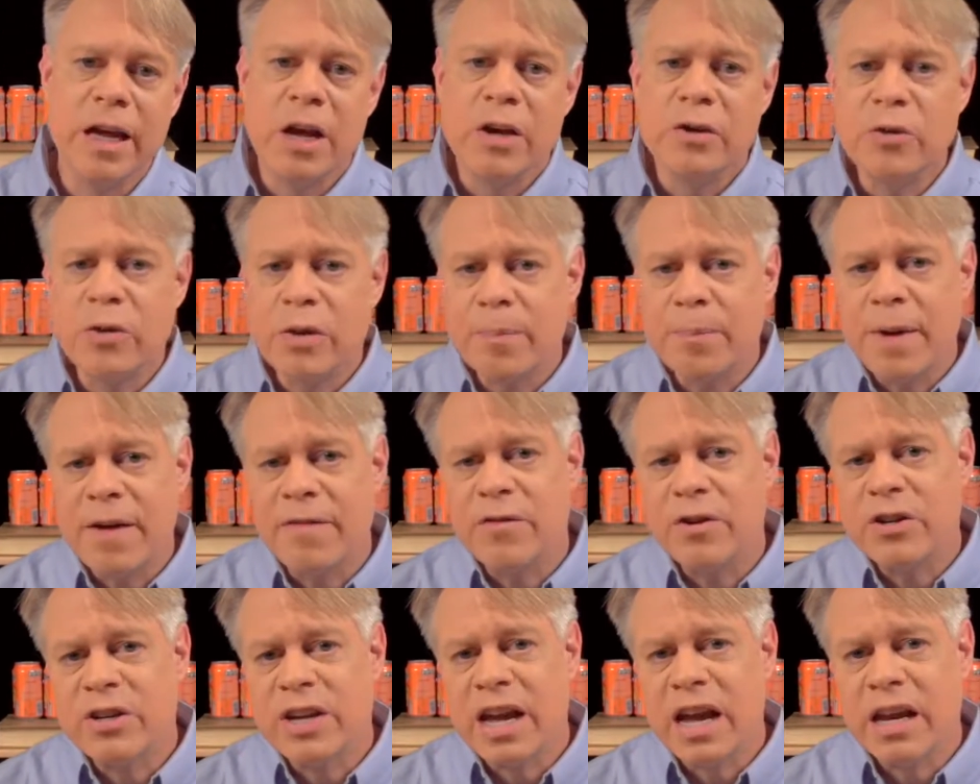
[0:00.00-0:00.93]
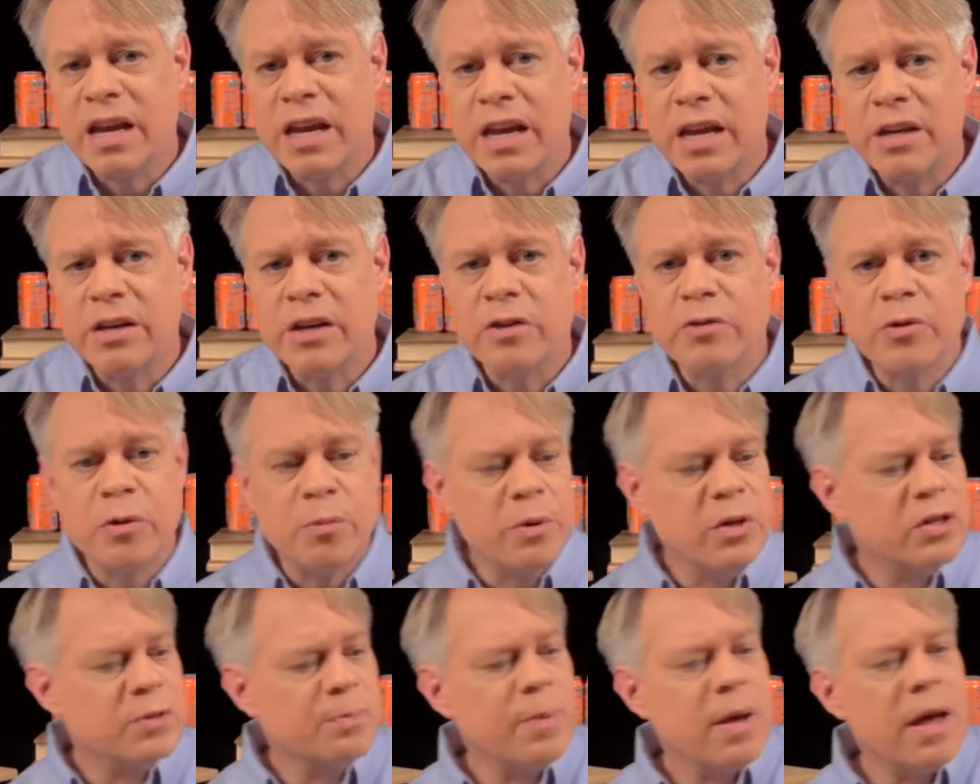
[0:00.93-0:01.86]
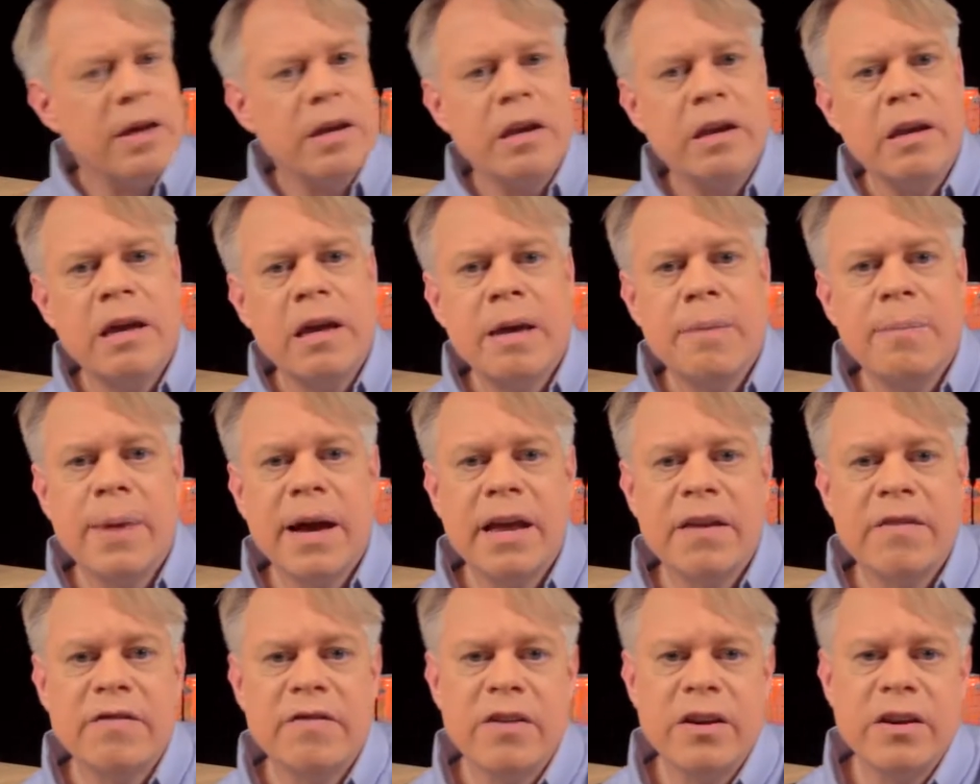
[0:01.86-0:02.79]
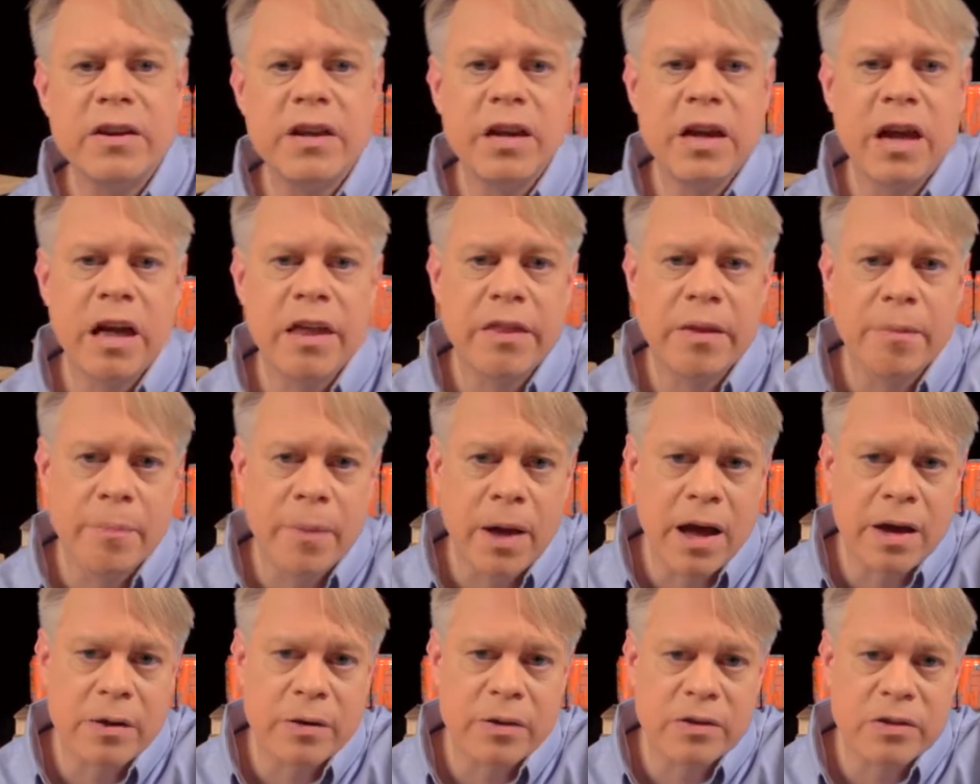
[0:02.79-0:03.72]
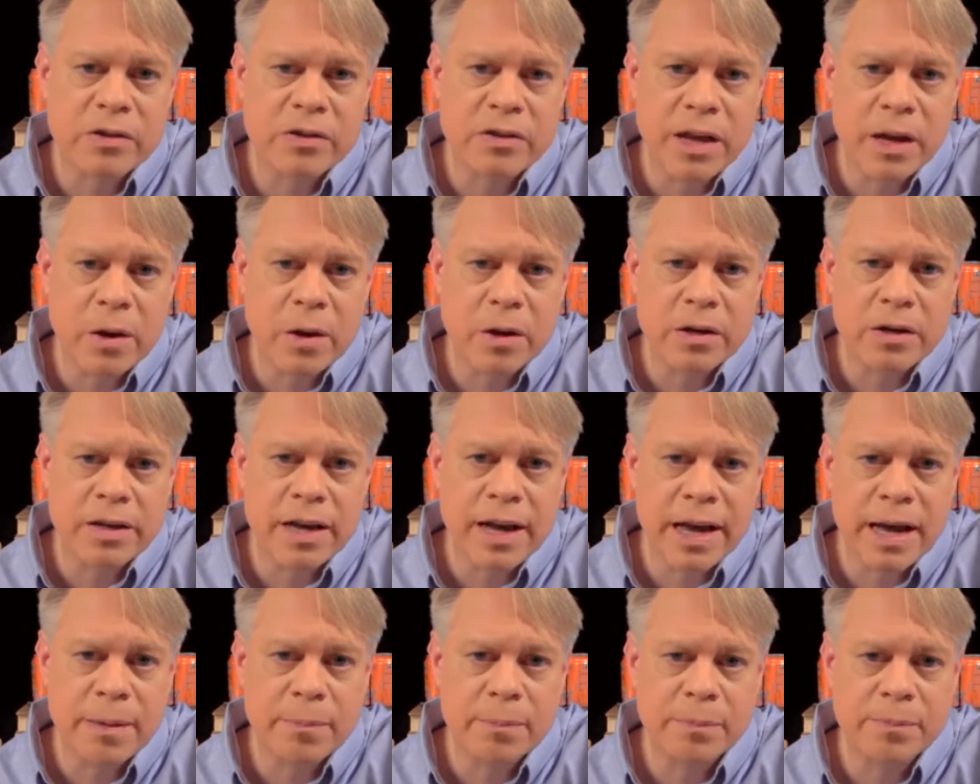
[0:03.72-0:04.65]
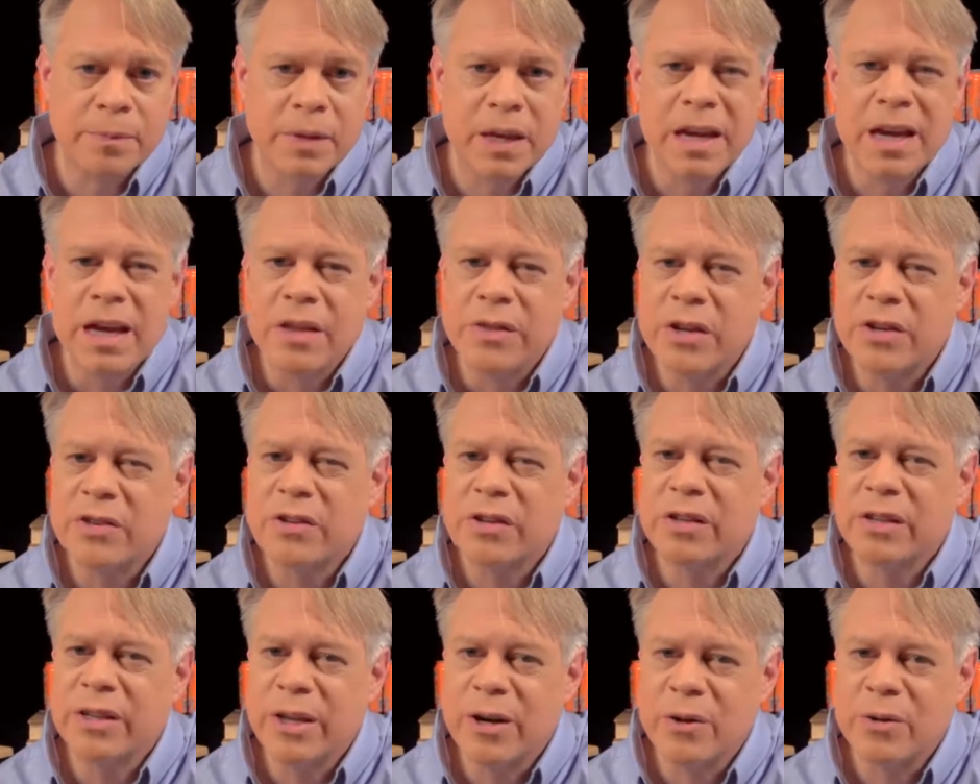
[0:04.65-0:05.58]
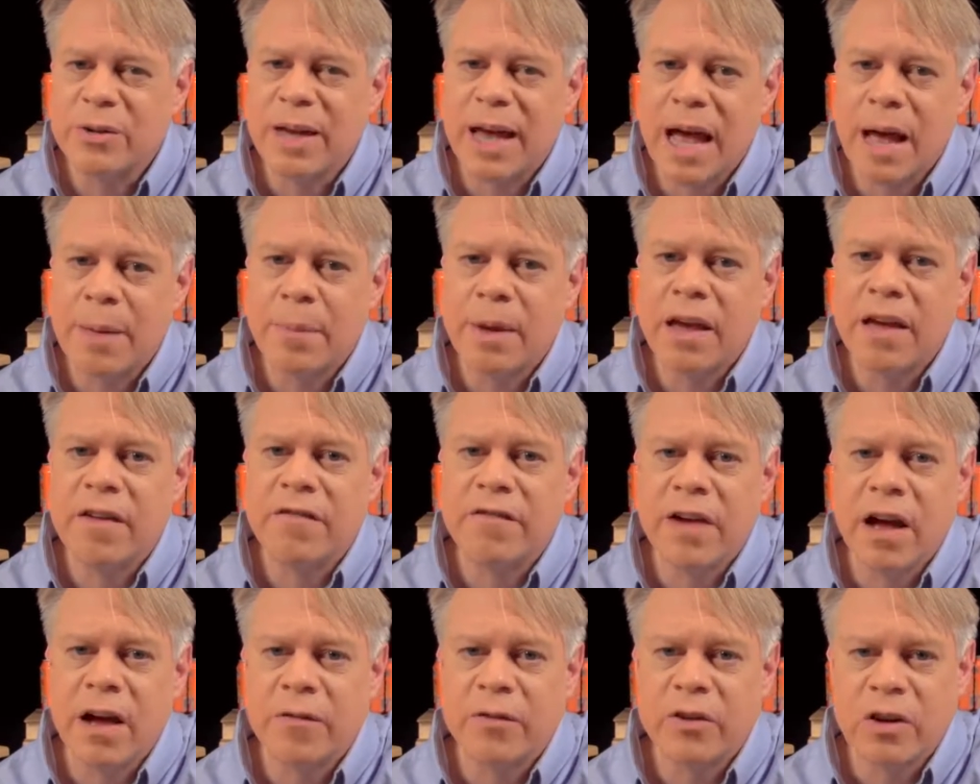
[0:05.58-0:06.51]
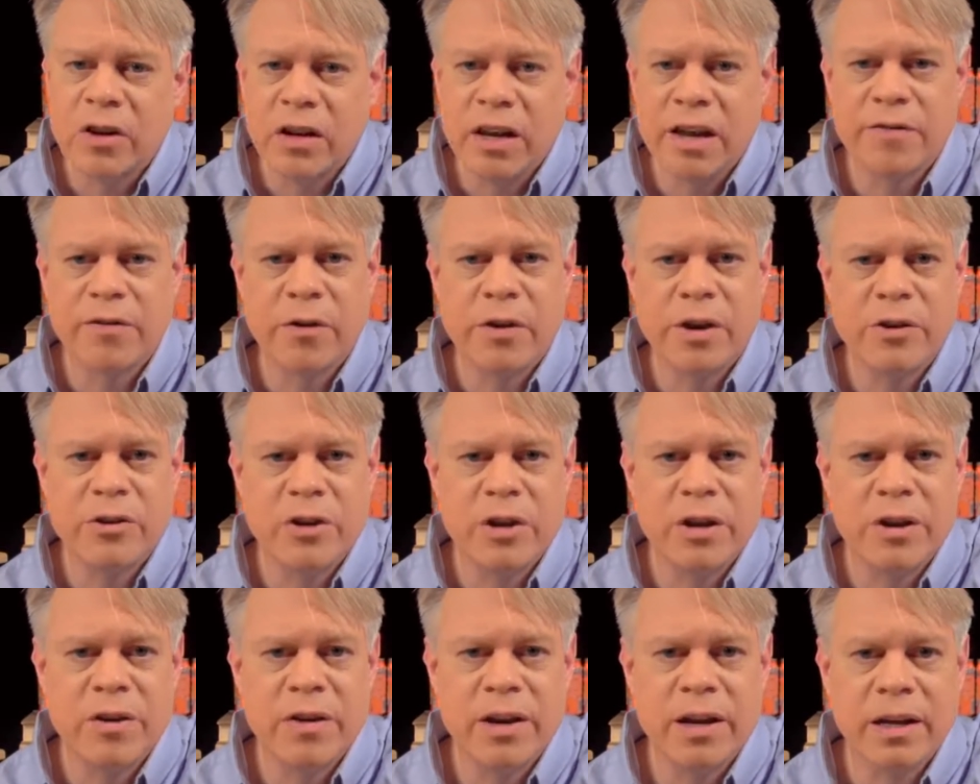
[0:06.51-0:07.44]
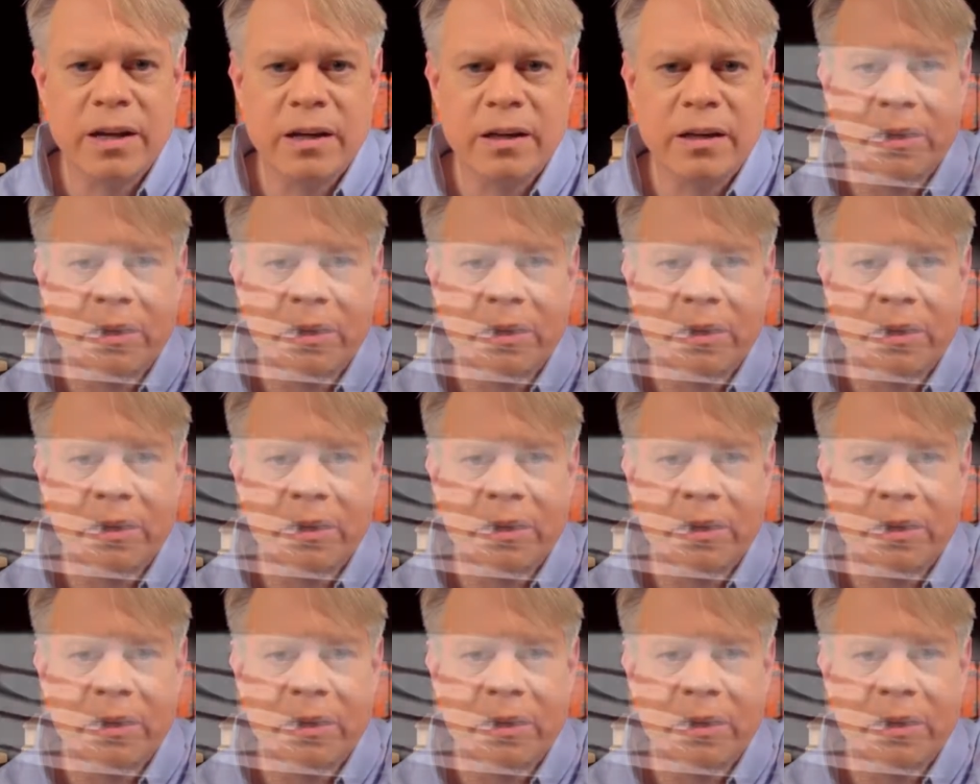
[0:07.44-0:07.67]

So the beverage can industry responded by inventing the modern stay-on tab. This little tab involved clever engineering.